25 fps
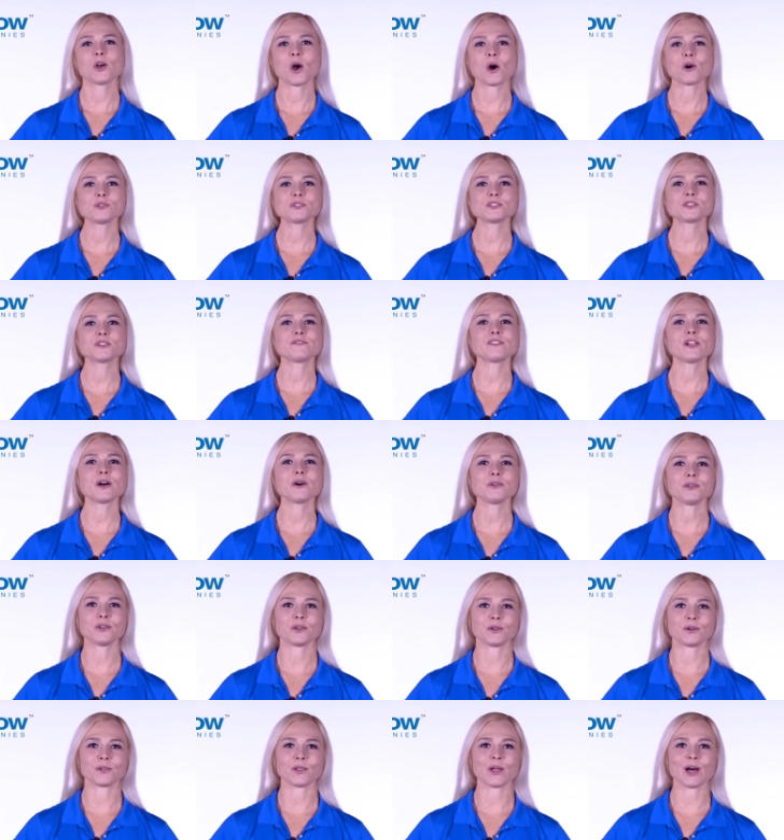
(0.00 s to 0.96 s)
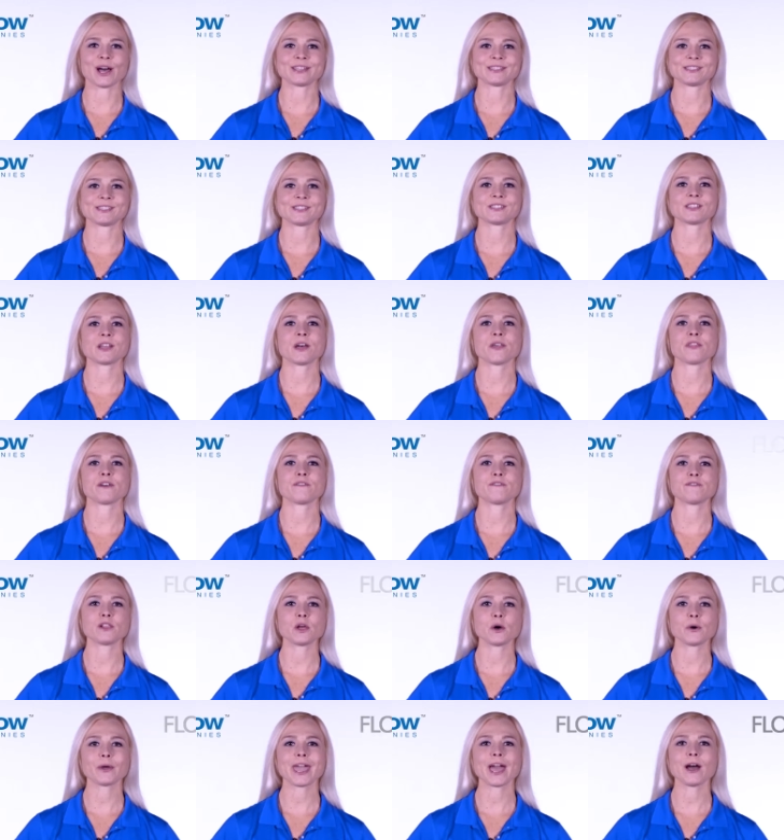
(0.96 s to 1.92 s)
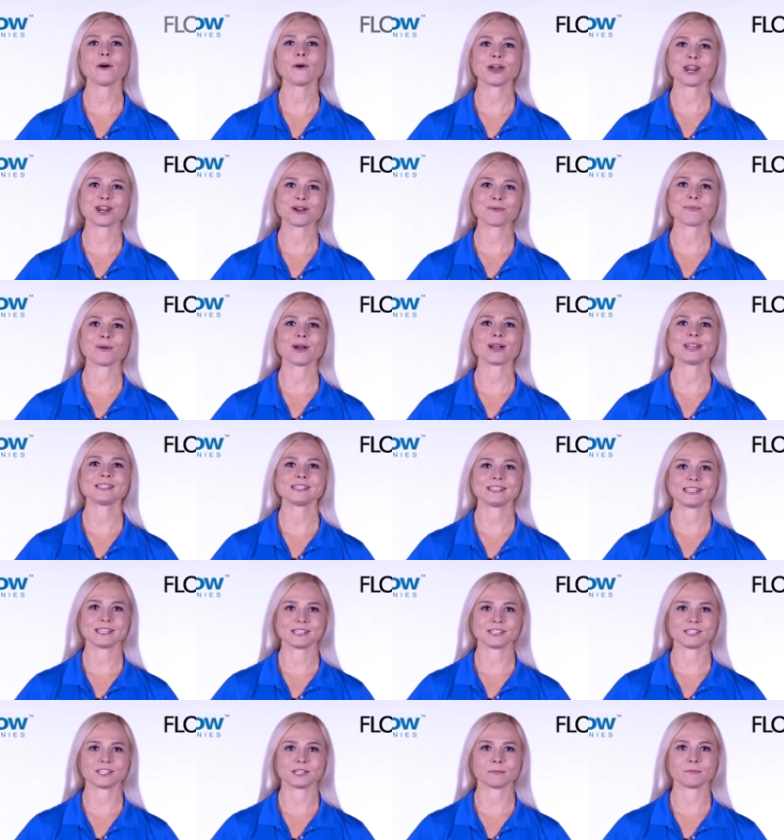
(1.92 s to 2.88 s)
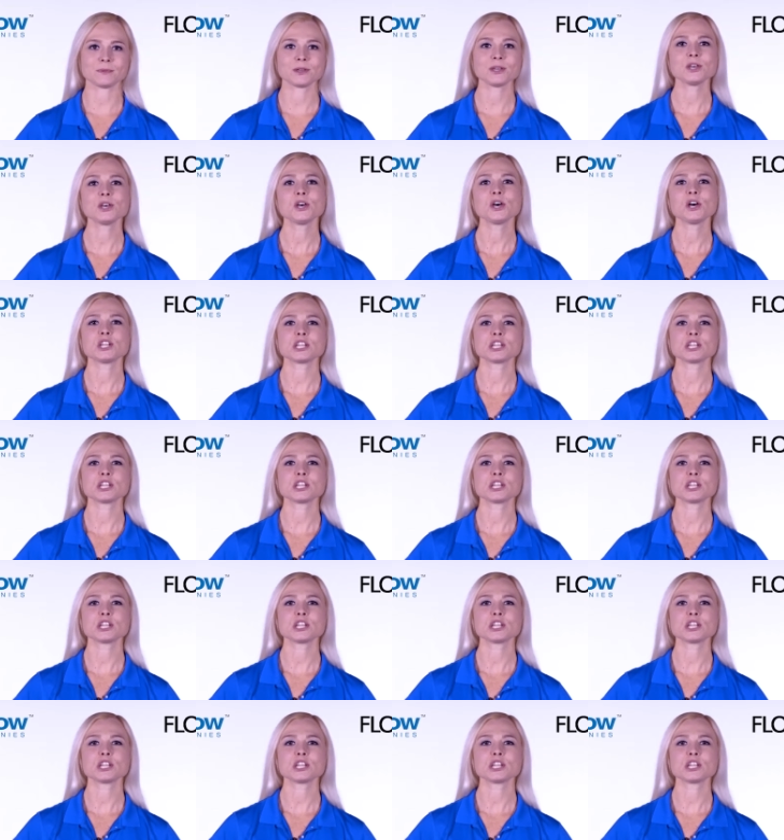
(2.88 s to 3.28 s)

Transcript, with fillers: Flow utilizes the FlowCal Enterprise System